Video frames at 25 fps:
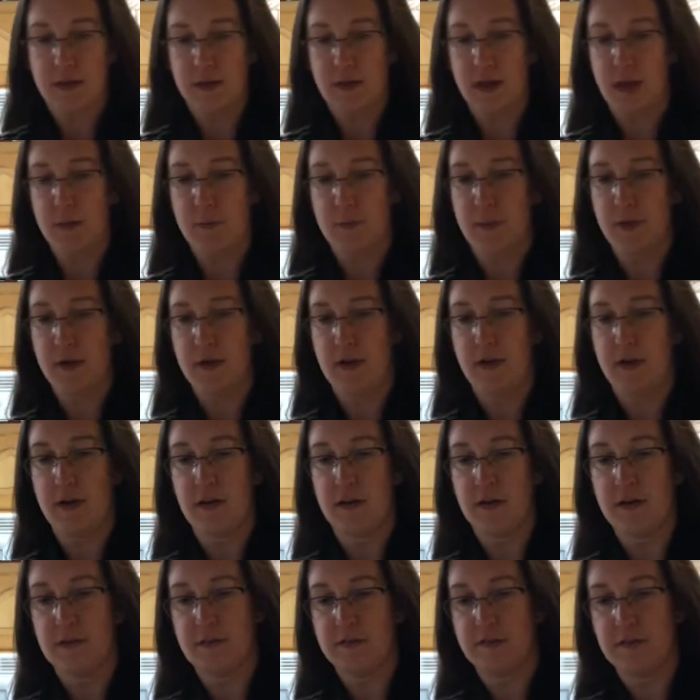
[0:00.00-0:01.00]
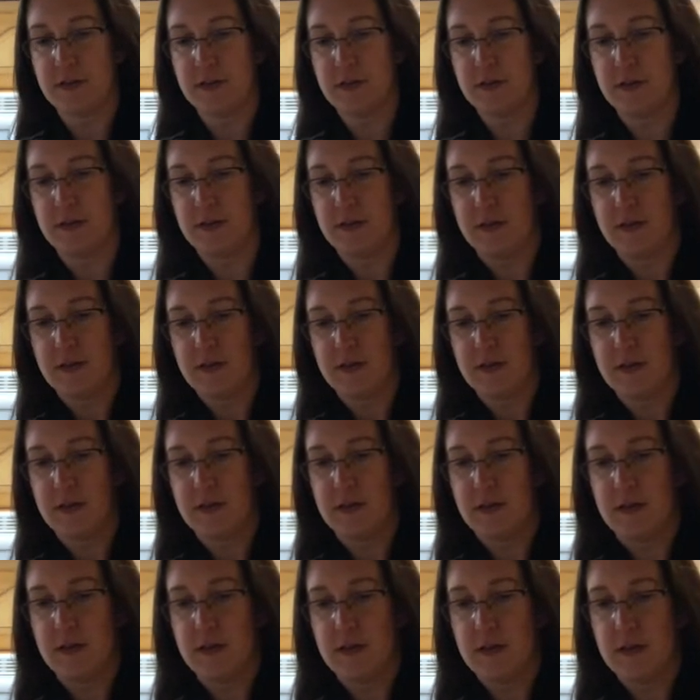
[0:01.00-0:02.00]
cup of
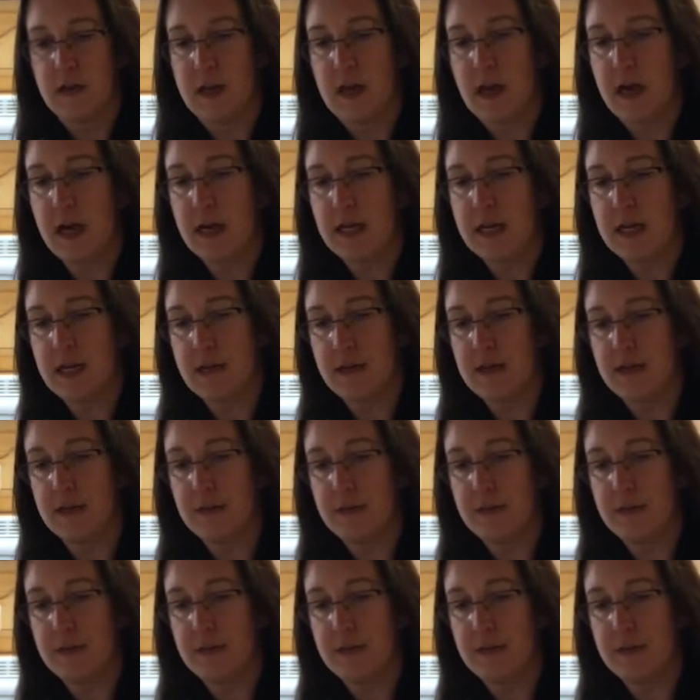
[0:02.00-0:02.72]
honey,